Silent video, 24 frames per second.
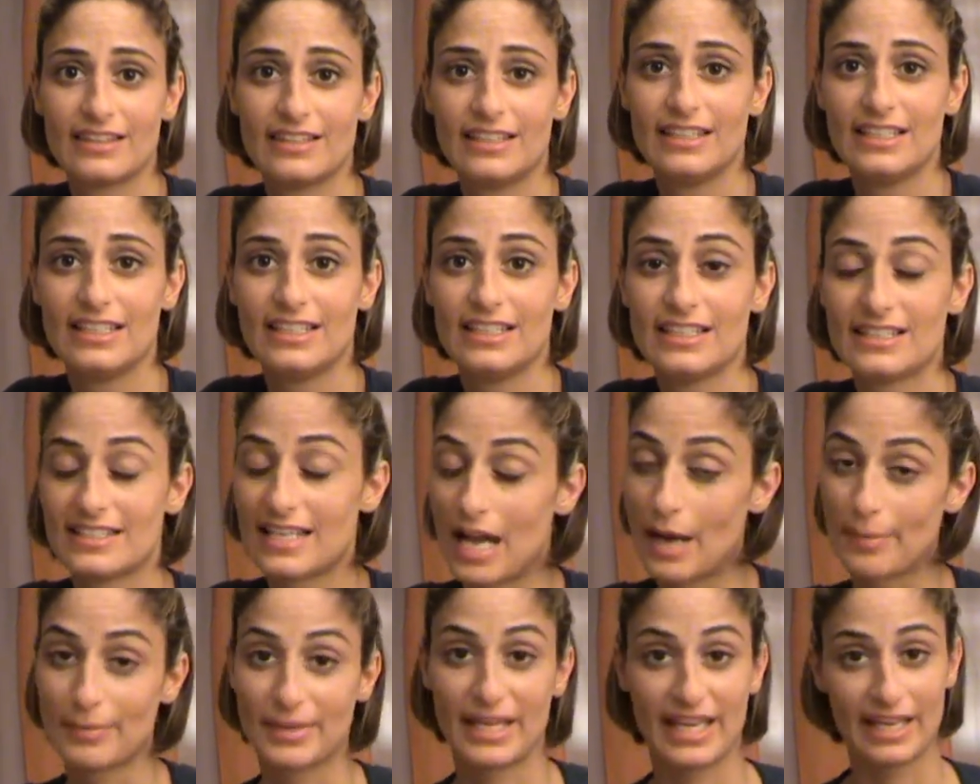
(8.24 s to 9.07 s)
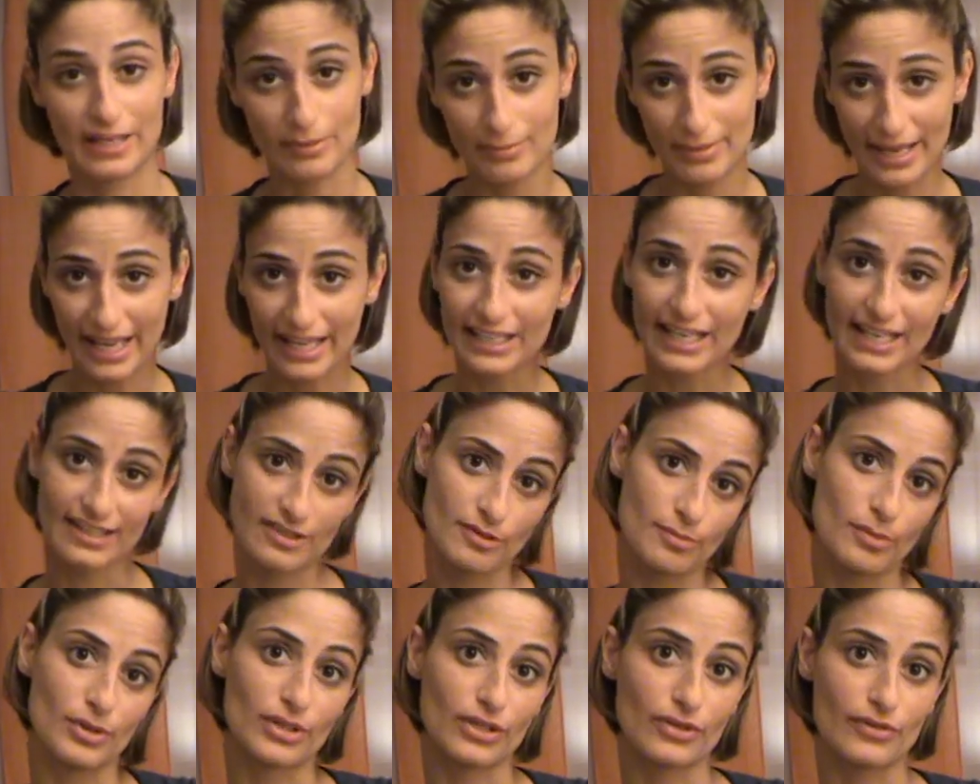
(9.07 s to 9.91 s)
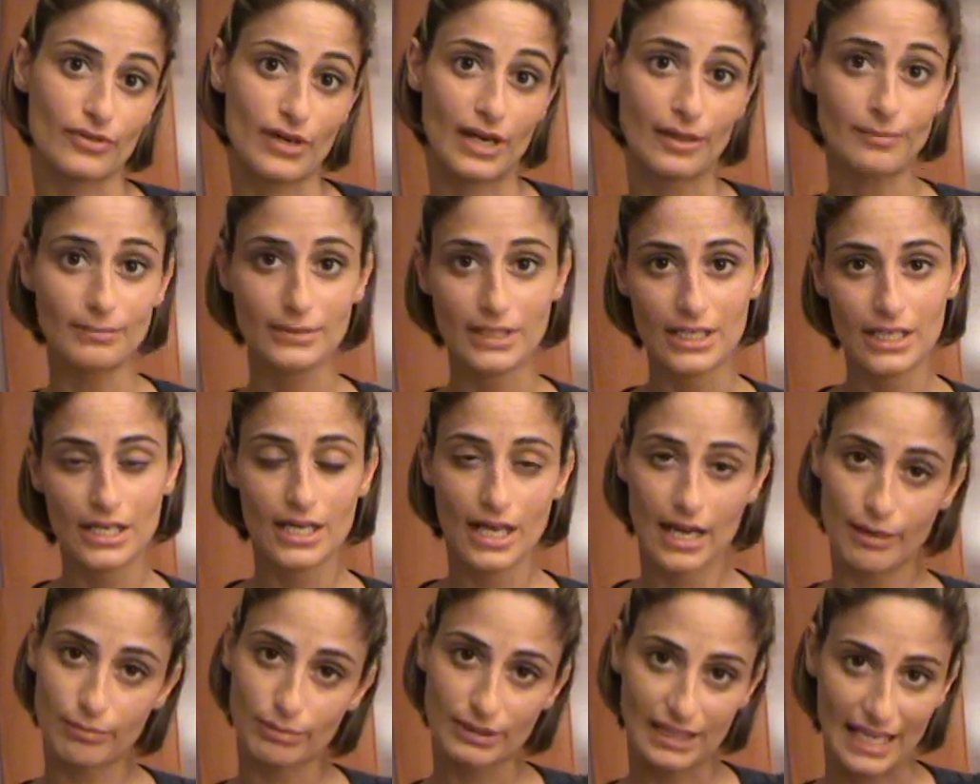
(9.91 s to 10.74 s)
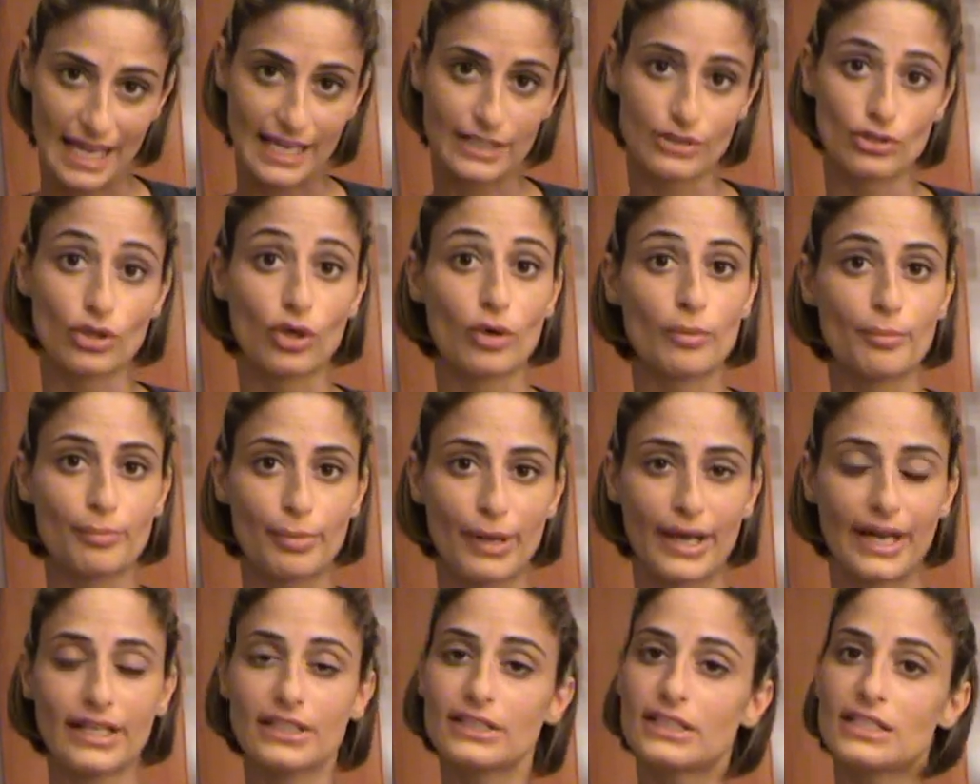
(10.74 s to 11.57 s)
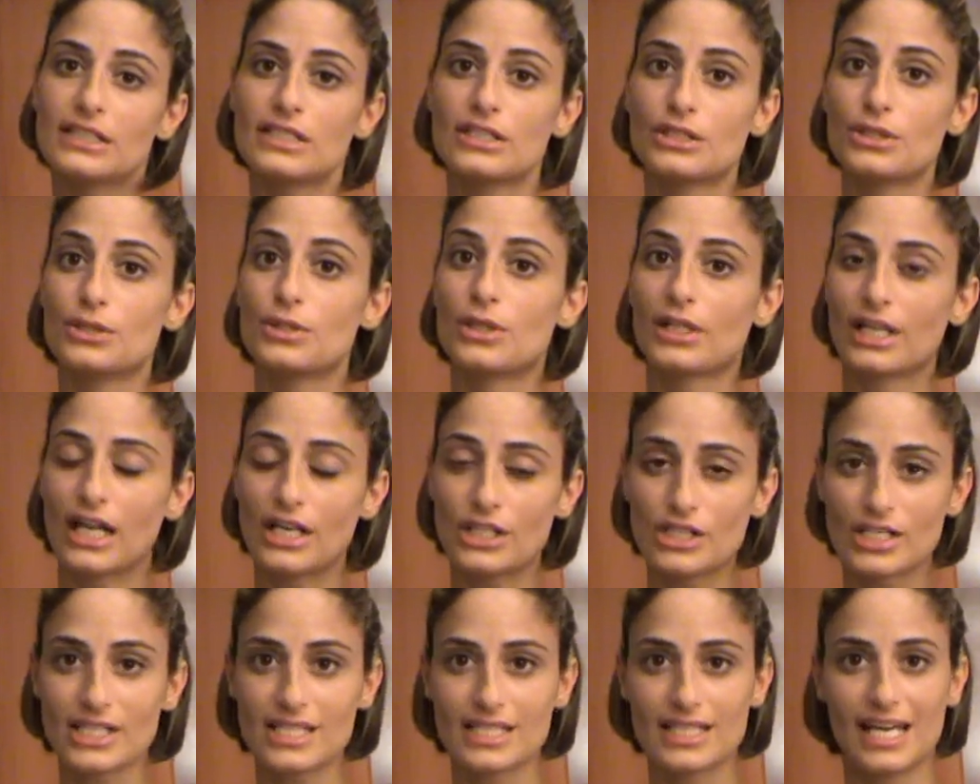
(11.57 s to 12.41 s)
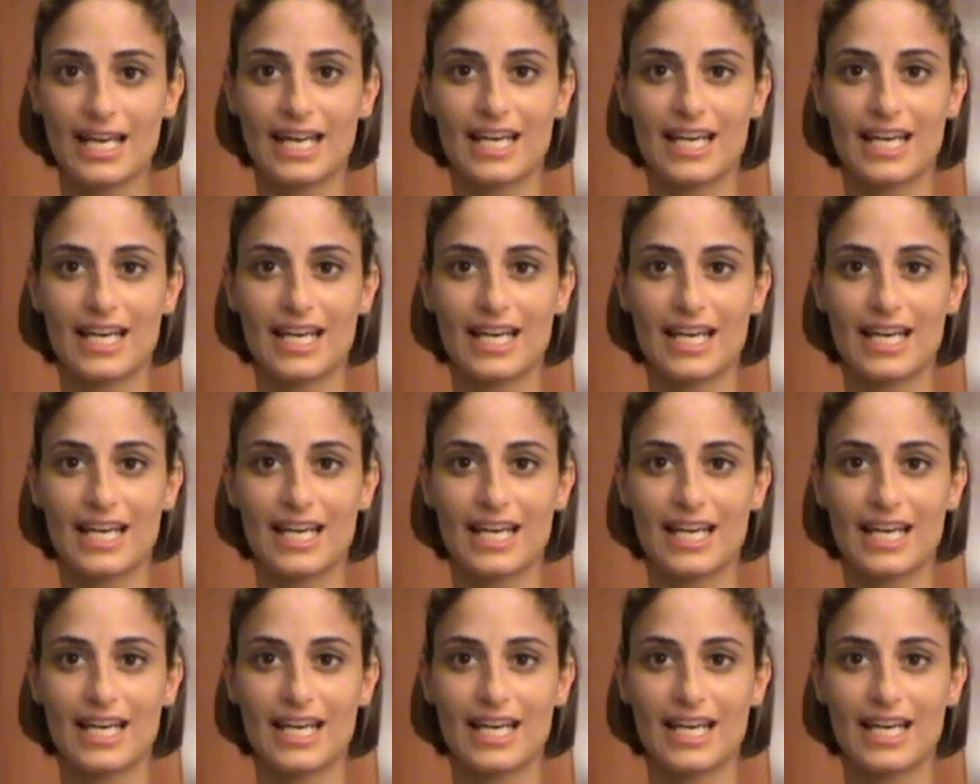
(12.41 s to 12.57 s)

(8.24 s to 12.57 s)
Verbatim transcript: the Damier Ebene at Monogram. I would like to compare these two clutches